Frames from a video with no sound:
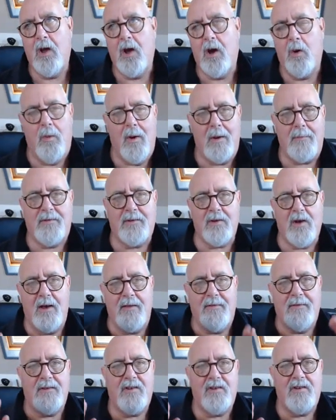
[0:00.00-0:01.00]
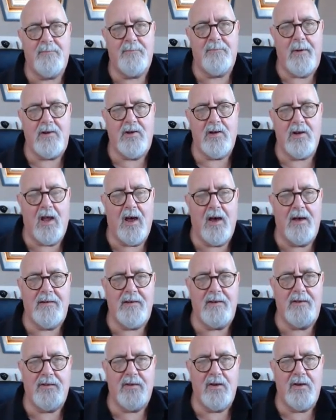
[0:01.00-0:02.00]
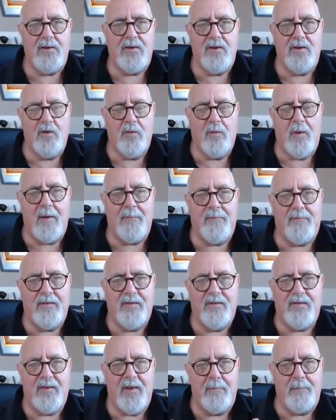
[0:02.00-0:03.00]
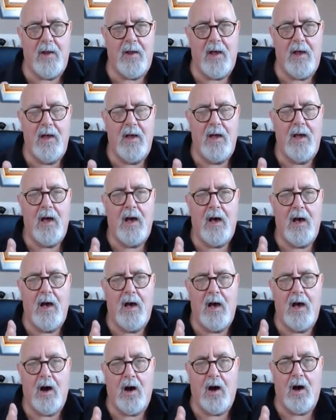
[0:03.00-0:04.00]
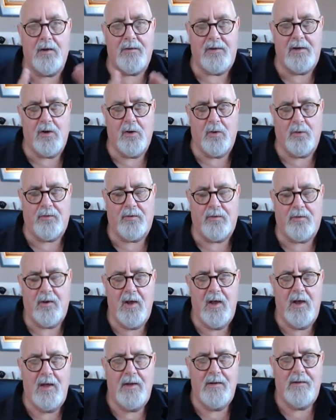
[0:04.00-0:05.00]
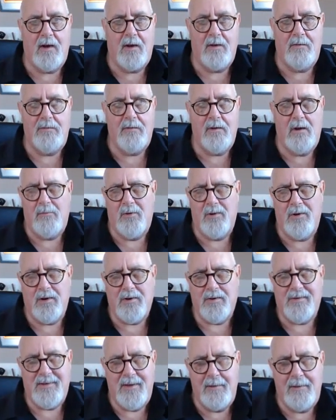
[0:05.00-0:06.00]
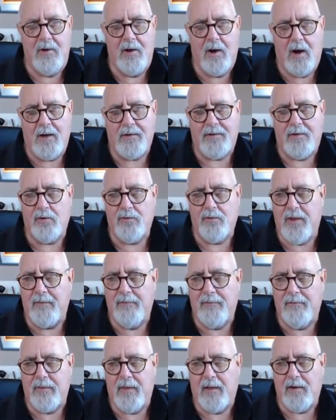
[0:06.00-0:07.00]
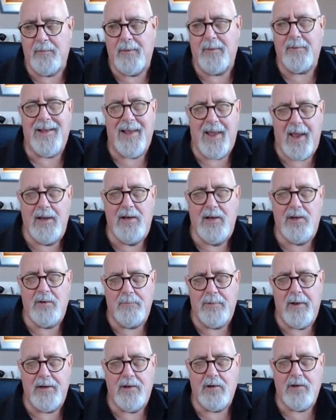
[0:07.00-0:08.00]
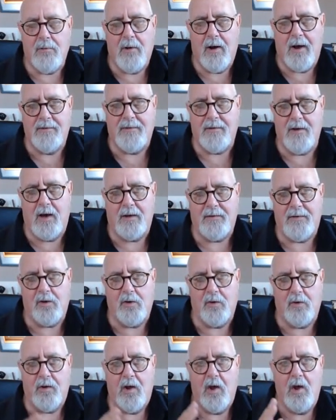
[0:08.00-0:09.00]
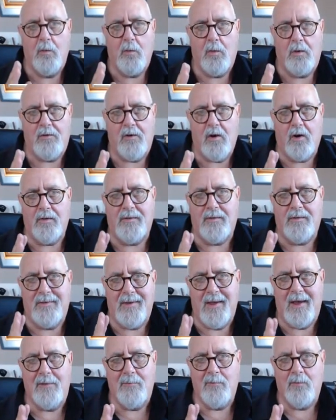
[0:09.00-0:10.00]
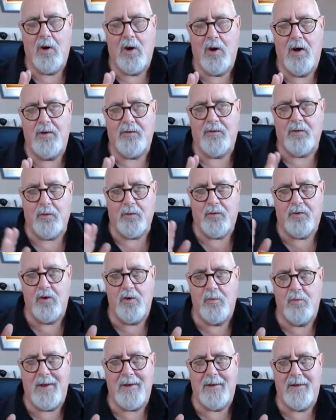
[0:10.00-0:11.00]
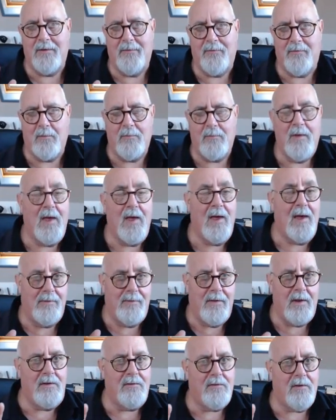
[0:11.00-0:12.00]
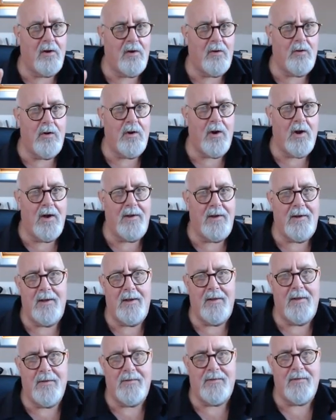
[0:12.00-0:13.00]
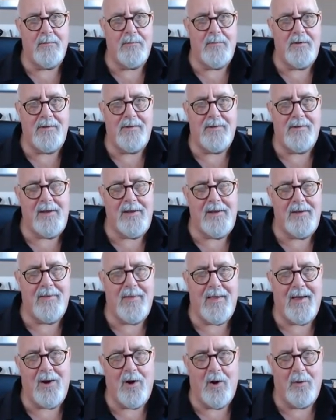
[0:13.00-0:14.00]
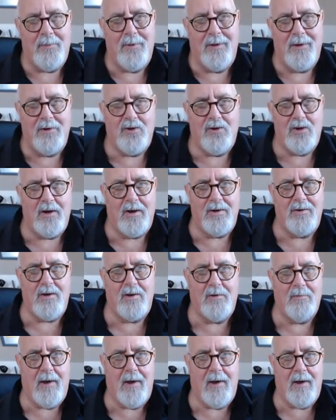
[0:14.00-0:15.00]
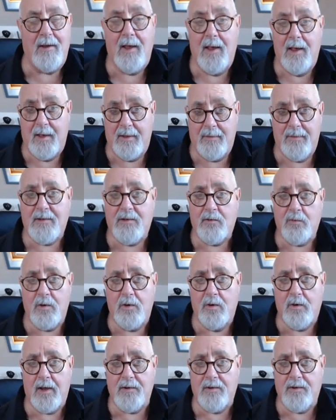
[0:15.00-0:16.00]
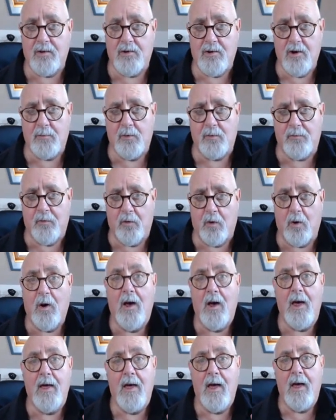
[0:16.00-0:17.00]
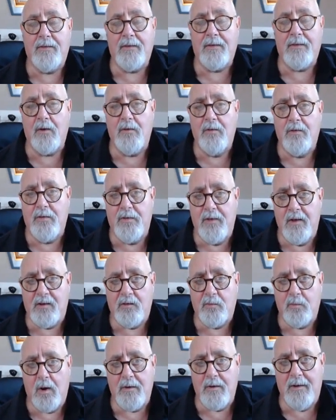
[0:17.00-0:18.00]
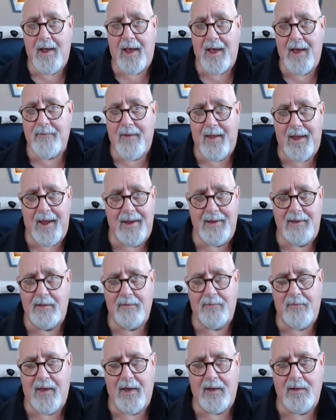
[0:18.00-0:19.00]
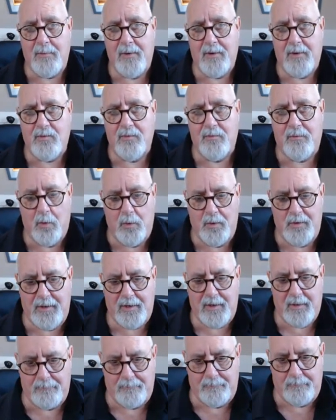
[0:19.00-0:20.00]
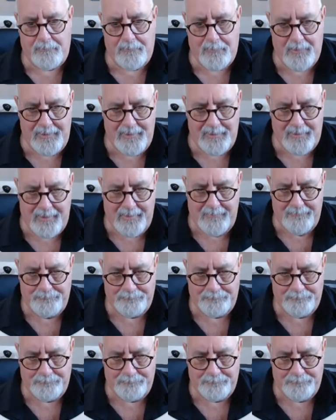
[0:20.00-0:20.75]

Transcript: a website that specializes in searching the web for similar articles. So not just similar articles, they're going to be plagiarized articles, would have got the same words or too many of them, and then you've got a good idea that somebody's taken that copy and changed it around, and that's what you're going to trouble for. So this won't have any of that. You'll be able to avoid it completely.